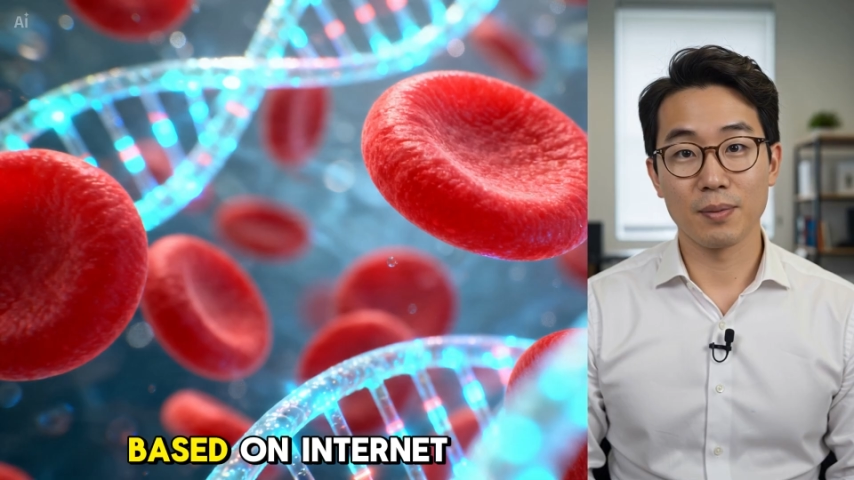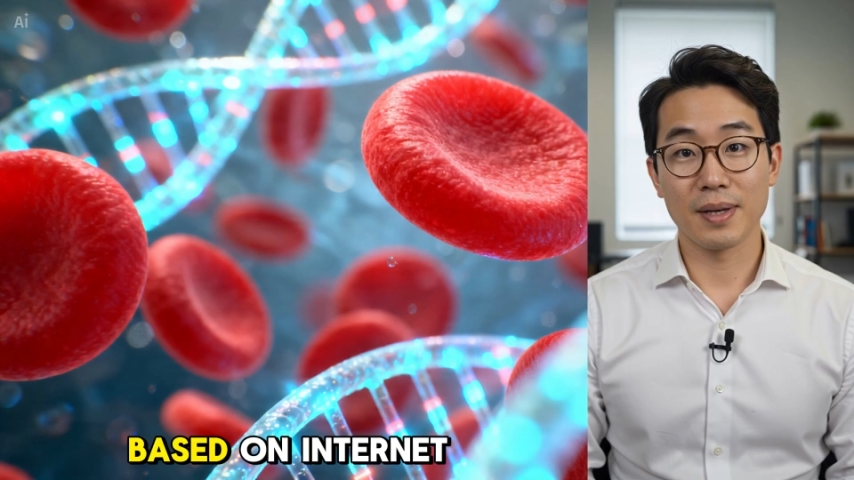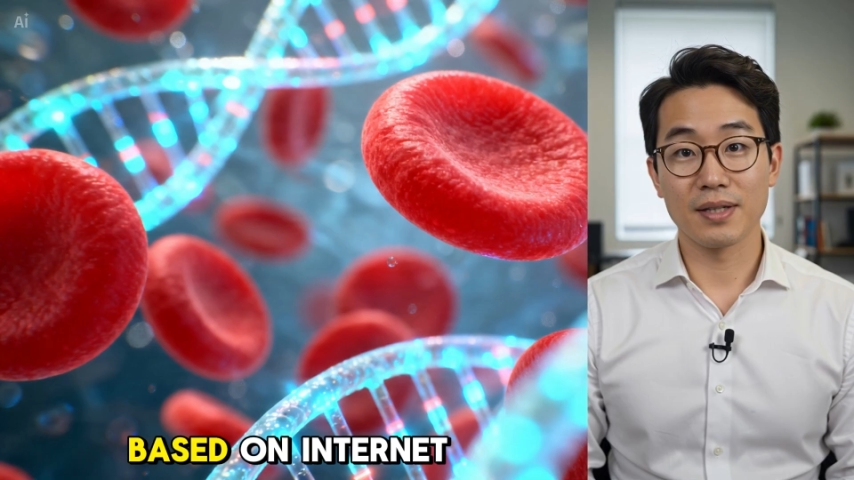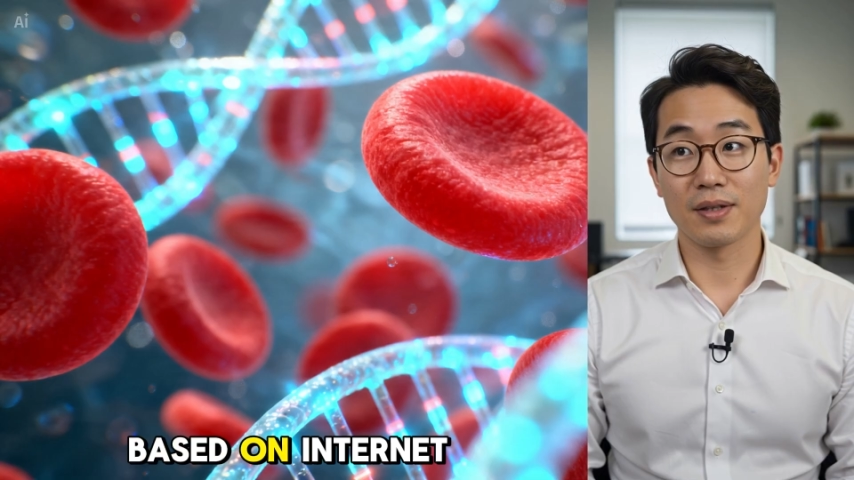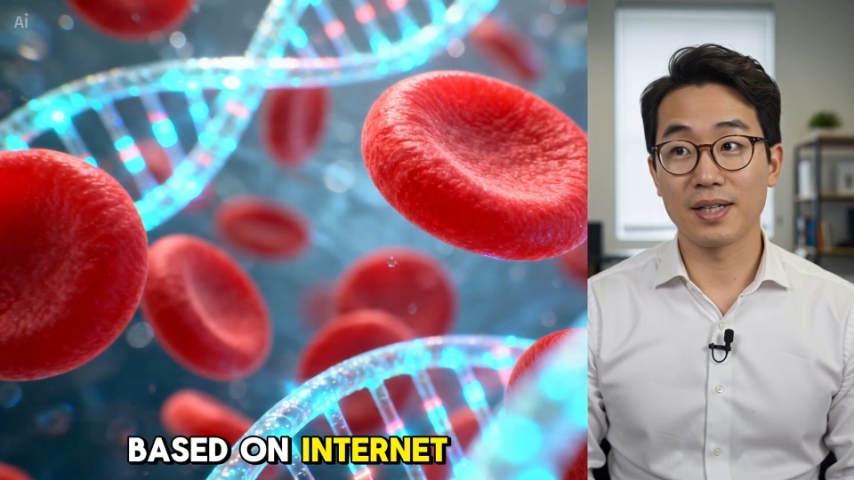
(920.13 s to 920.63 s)

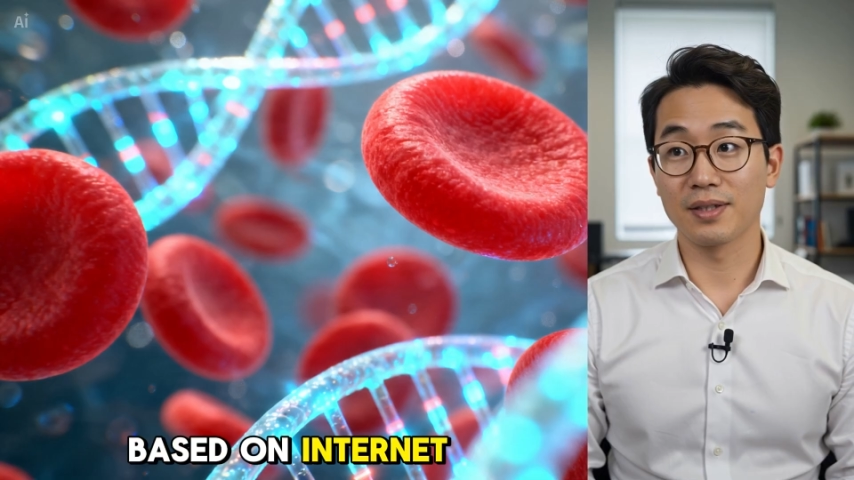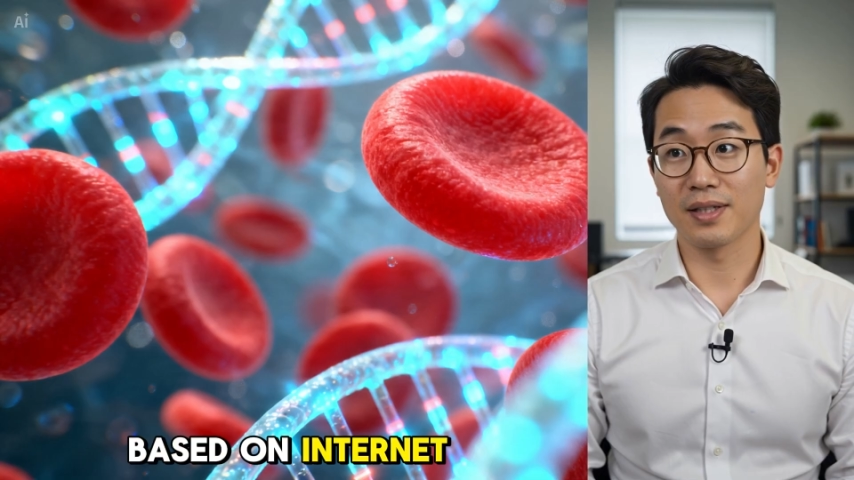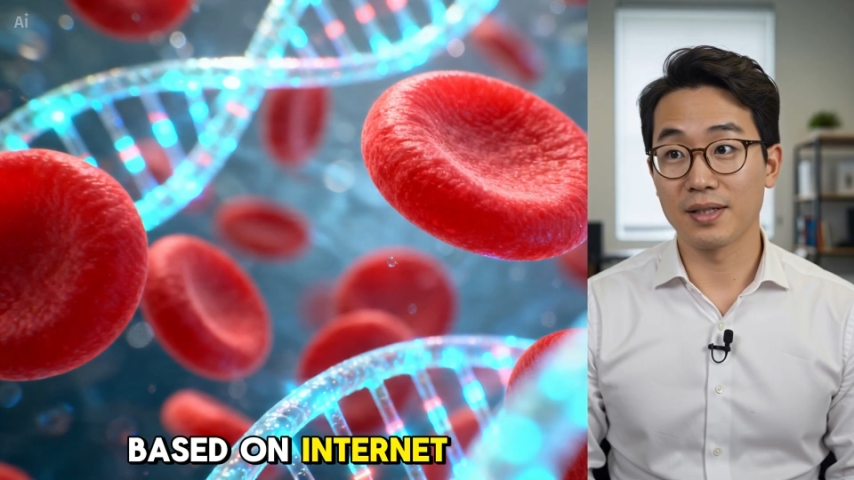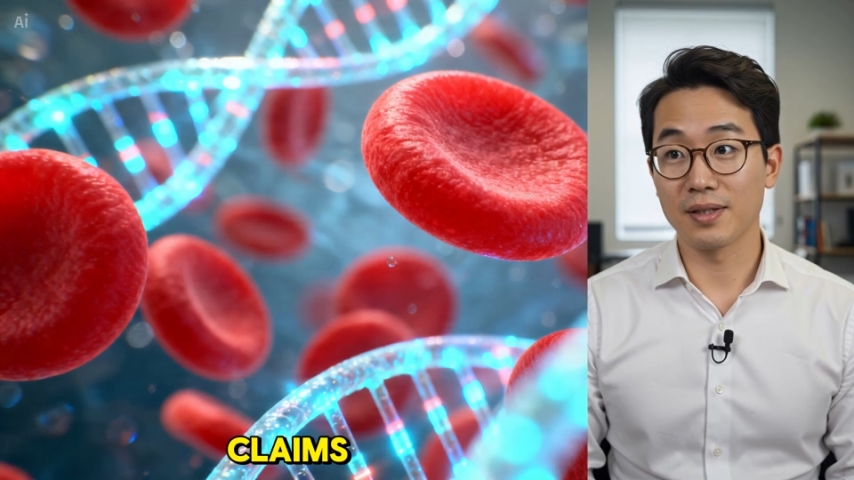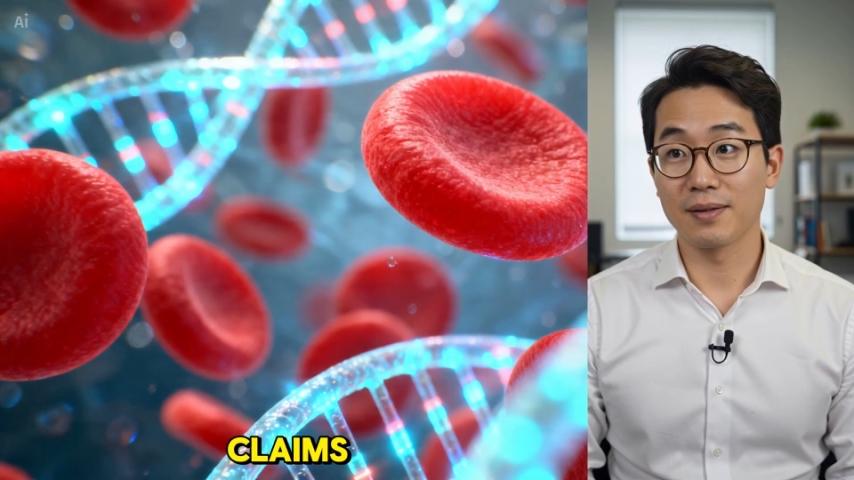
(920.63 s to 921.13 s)
based on
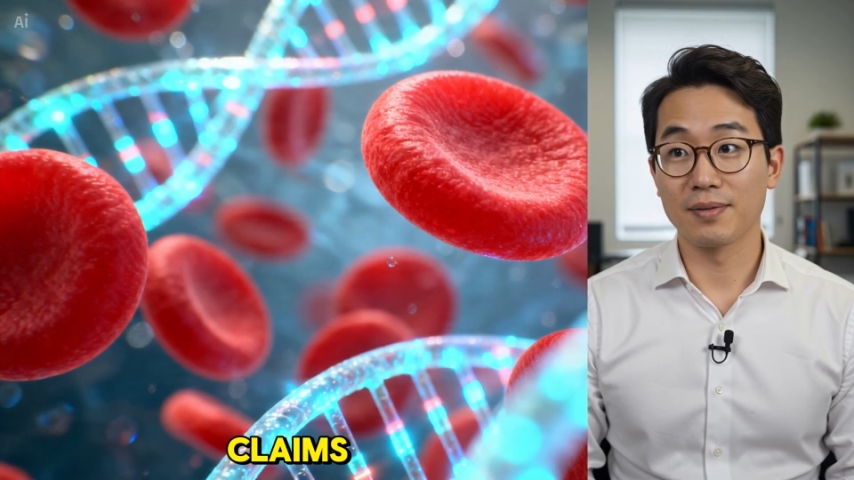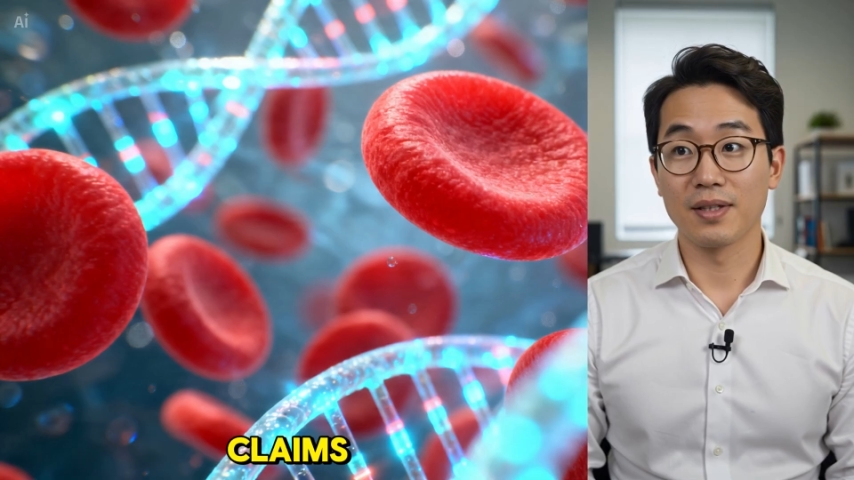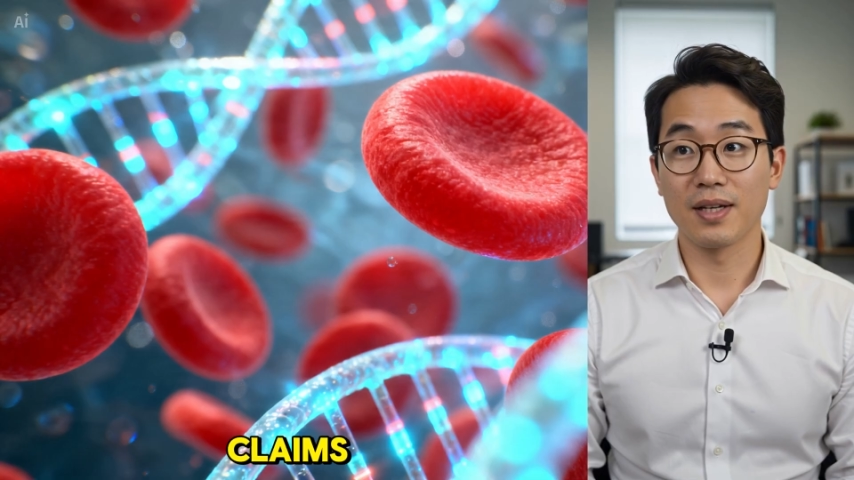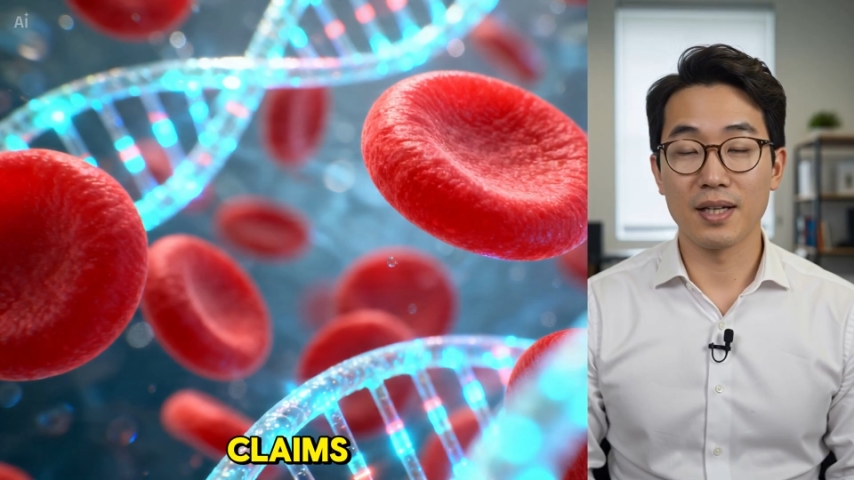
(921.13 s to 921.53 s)
internet claims.